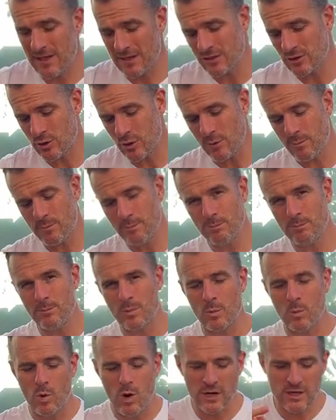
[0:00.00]
that's good.
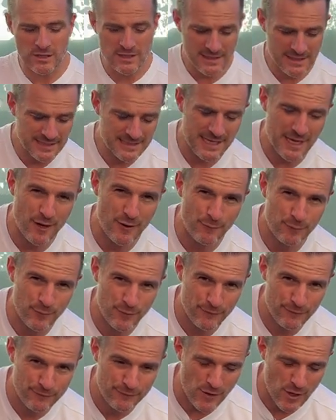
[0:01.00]
But why don't you start off
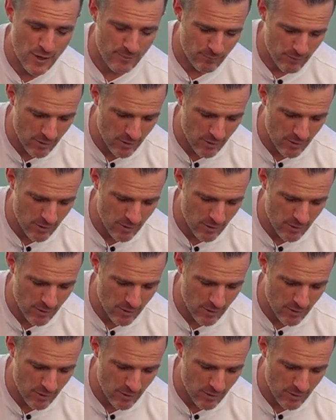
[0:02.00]
with a foam